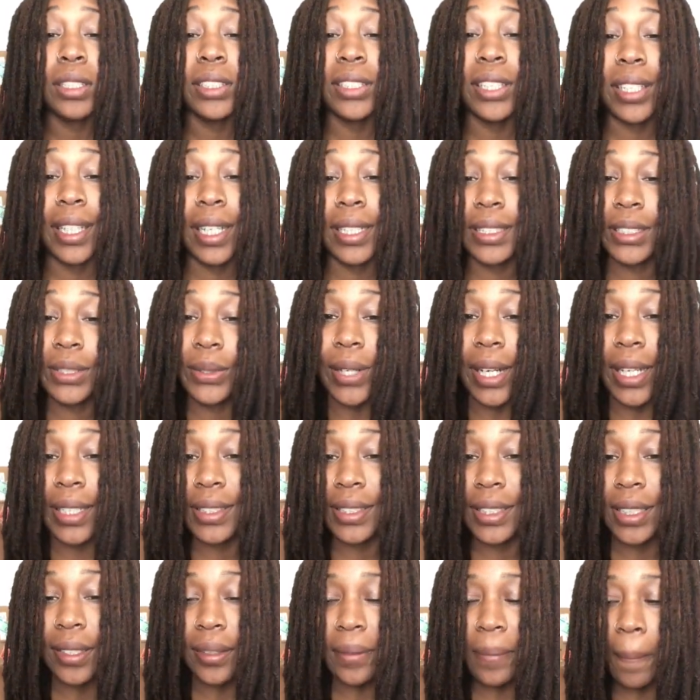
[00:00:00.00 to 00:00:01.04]
So that's what I
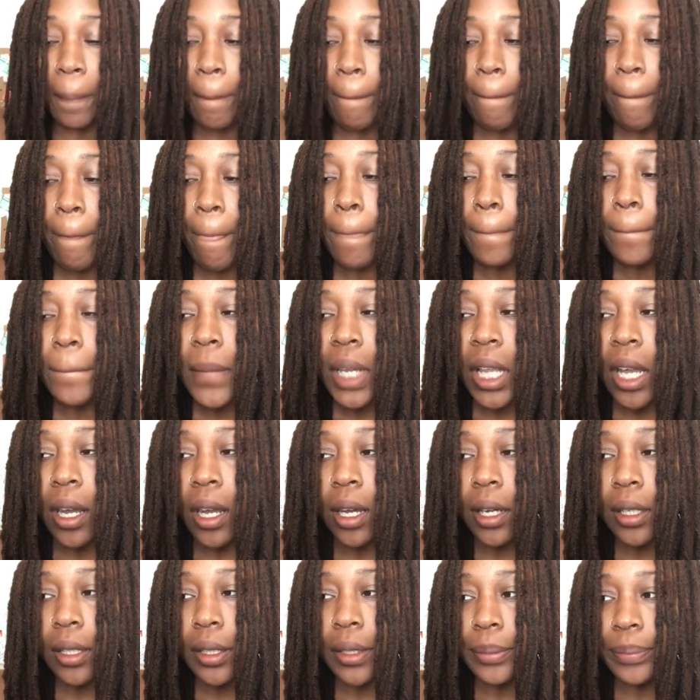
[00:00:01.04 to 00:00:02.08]
did.
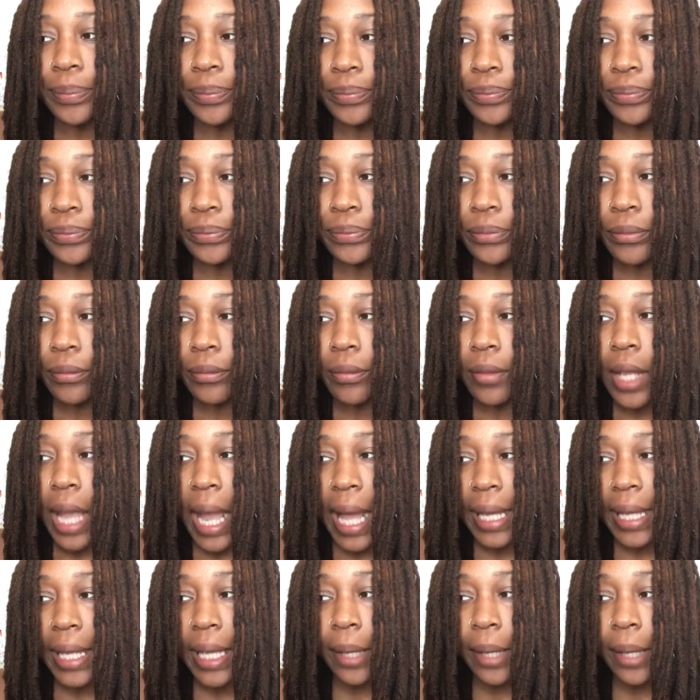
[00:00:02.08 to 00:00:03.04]
I